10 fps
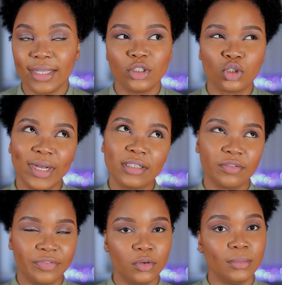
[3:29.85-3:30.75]
then try to
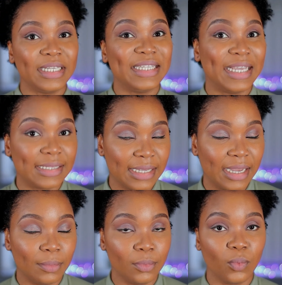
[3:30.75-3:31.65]
film in
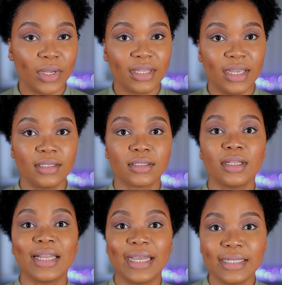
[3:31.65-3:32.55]
daytime when
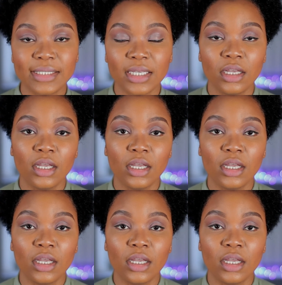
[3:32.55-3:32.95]
there's light.